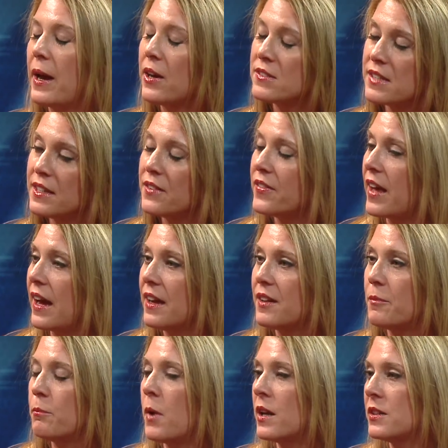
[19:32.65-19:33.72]
Outside of
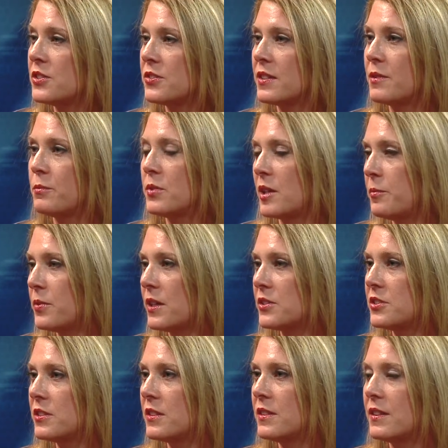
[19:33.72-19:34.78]
that, monitoring blood
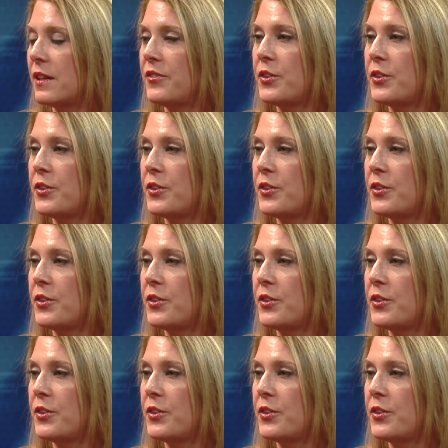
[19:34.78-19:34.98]
pressure.